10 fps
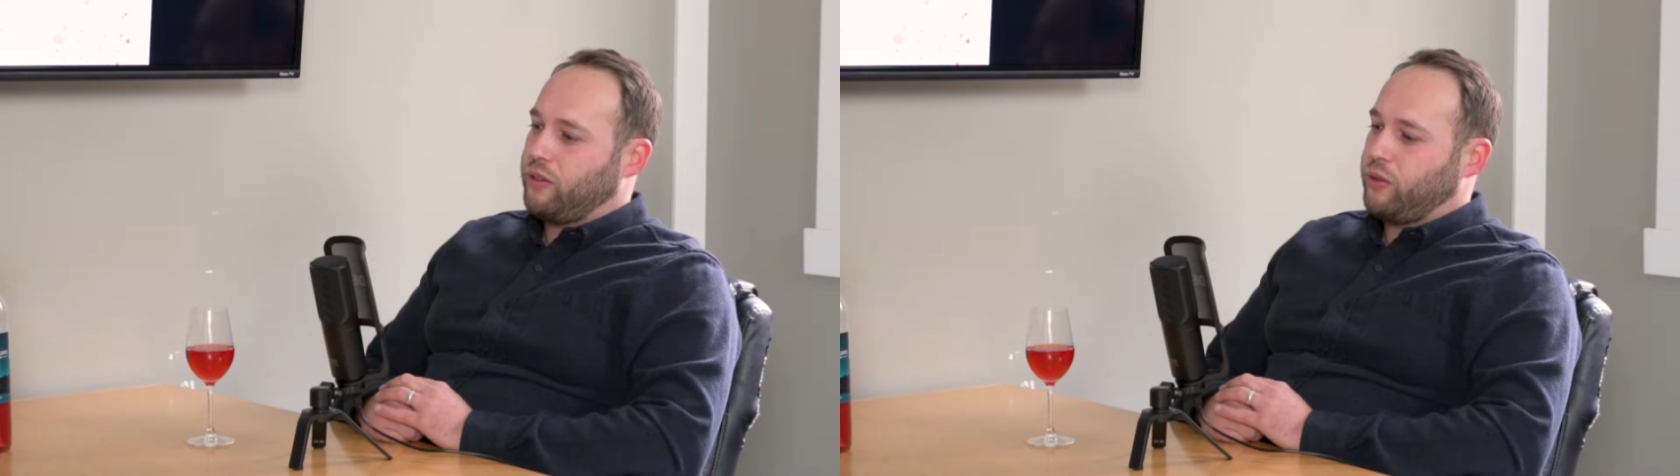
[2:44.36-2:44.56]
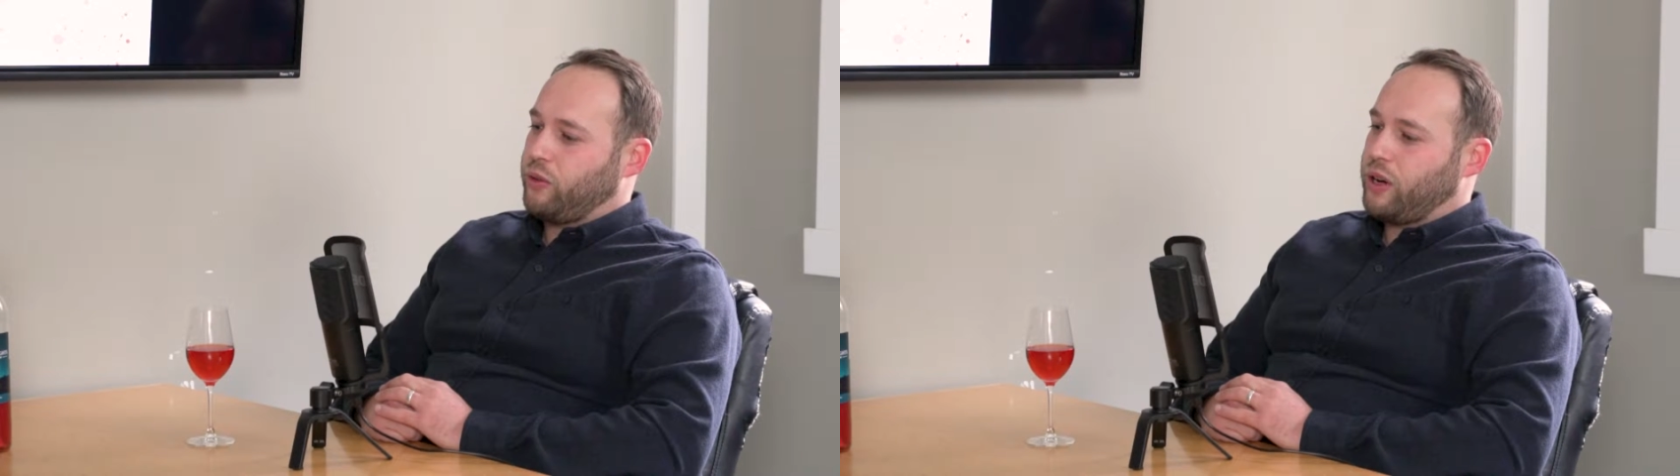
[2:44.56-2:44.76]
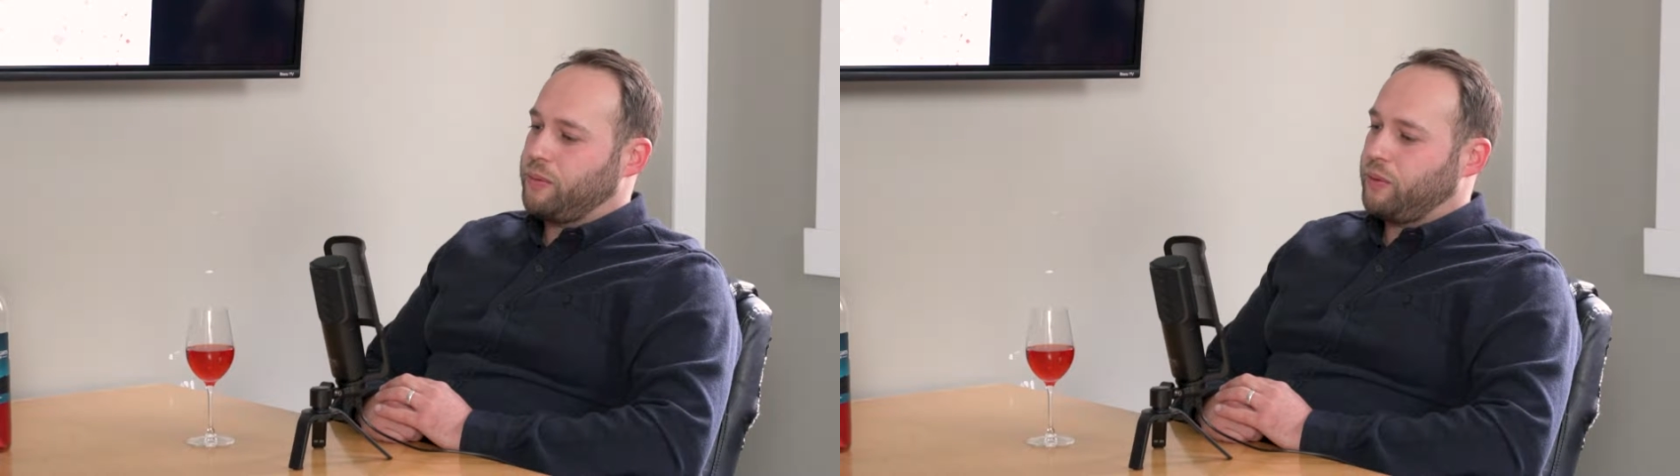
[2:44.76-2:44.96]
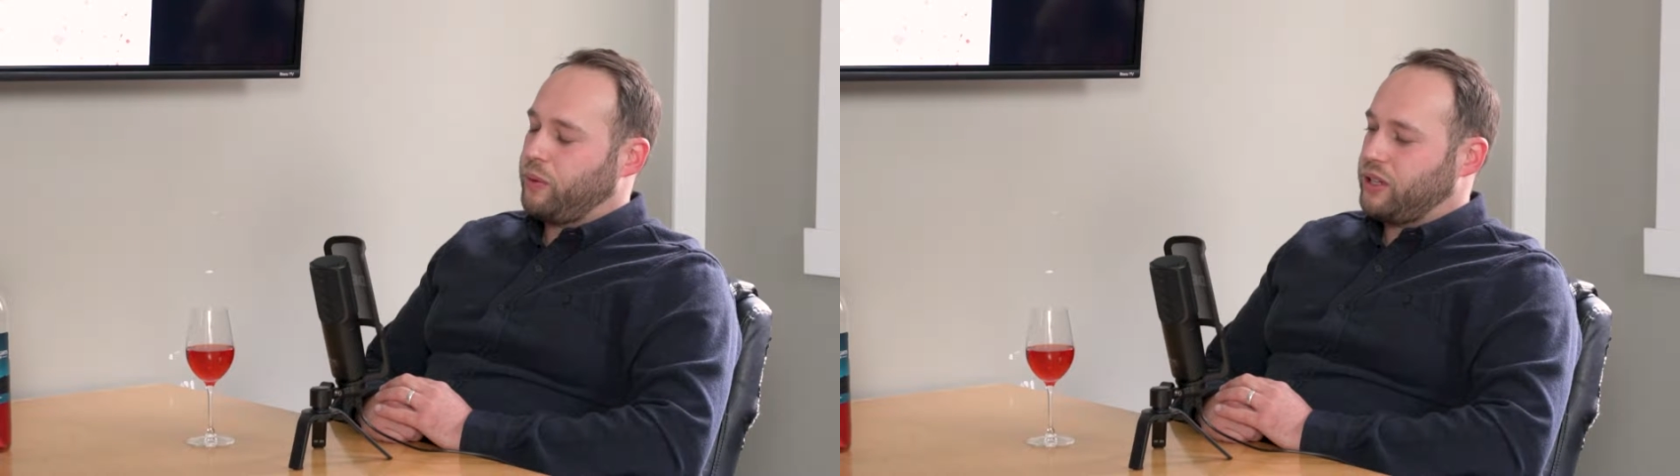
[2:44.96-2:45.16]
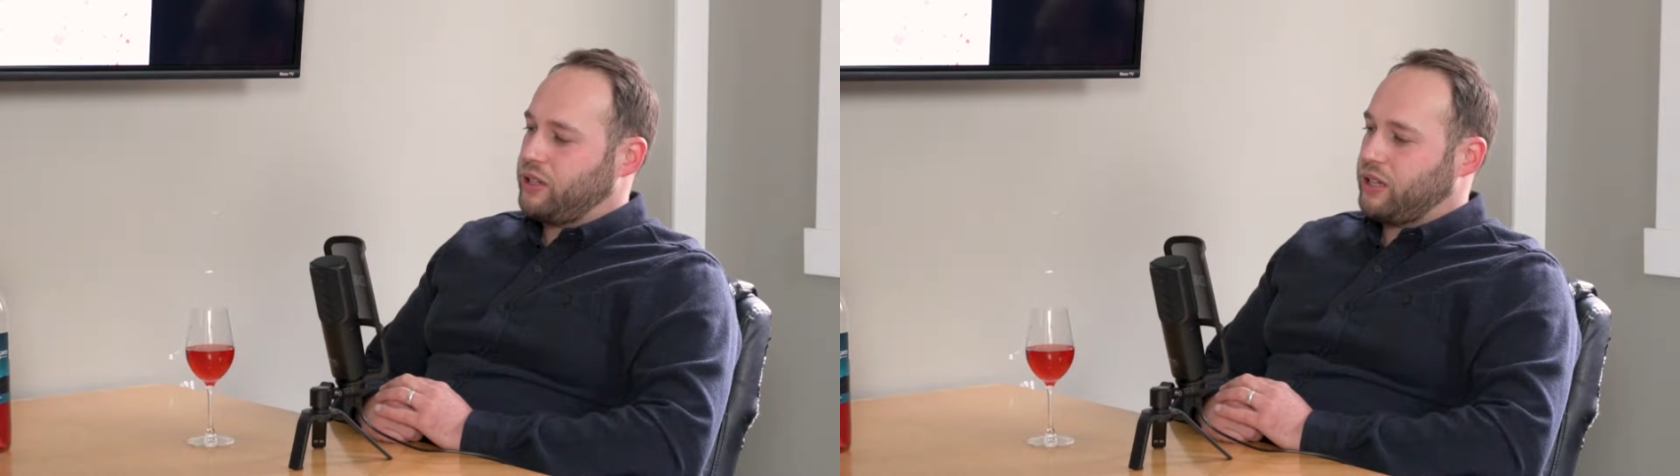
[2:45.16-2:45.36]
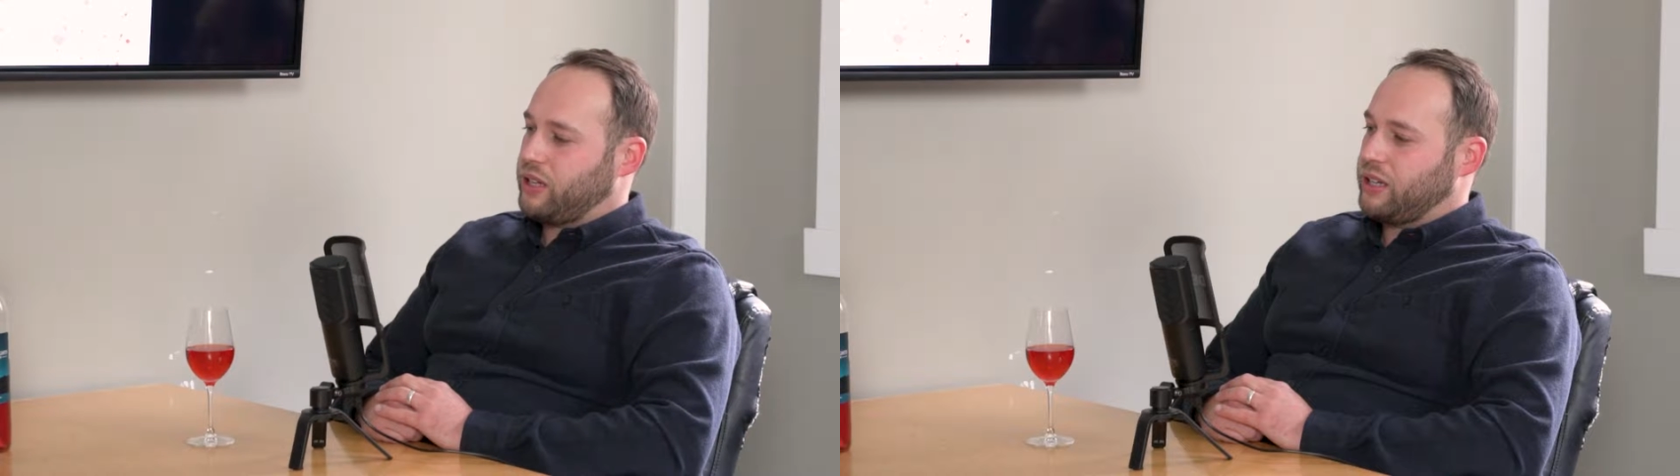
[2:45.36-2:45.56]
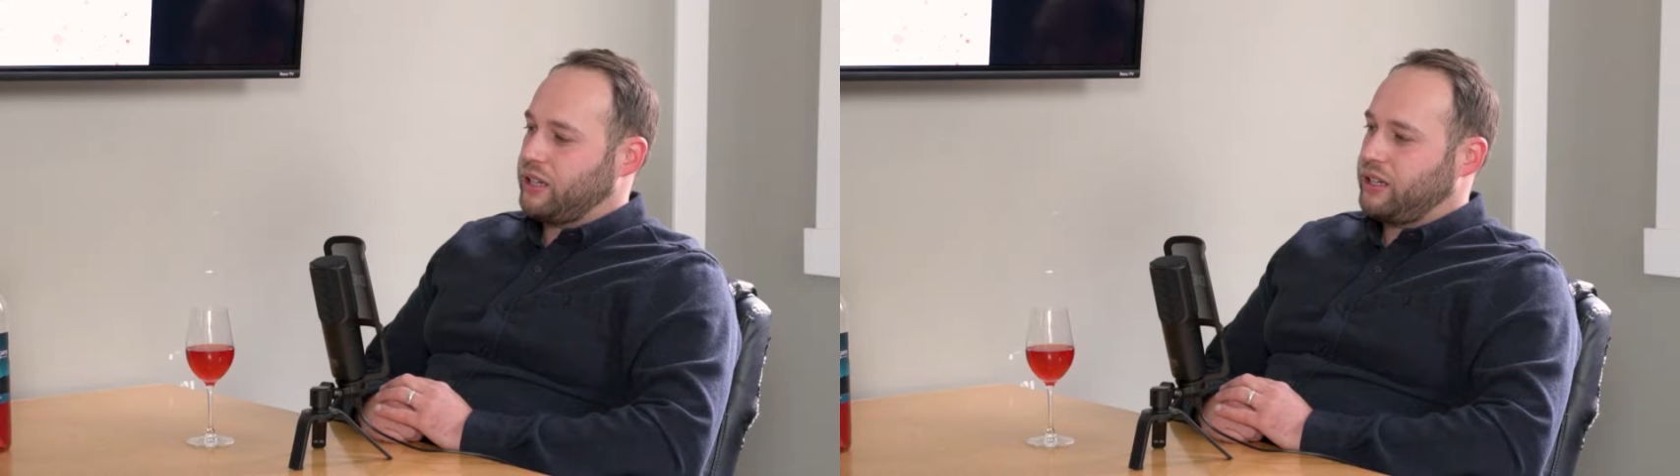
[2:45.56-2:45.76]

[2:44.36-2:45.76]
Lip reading: grew up, went to